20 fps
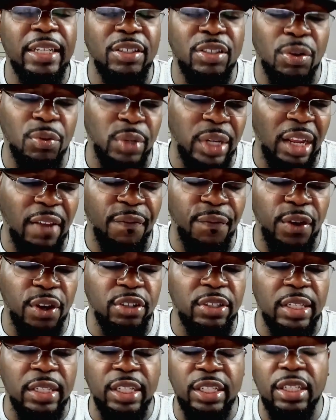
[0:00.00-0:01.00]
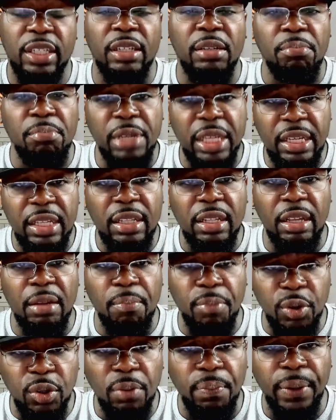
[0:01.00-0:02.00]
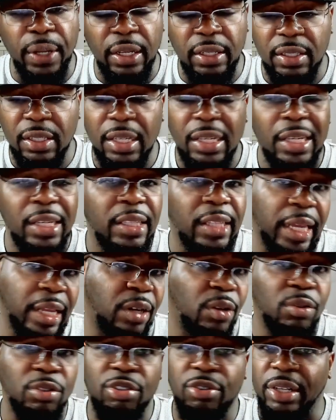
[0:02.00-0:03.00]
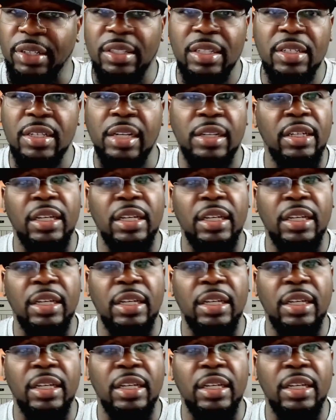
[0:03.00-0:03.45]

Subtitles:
So when they first initially meet in Budapest, they don't trust each other.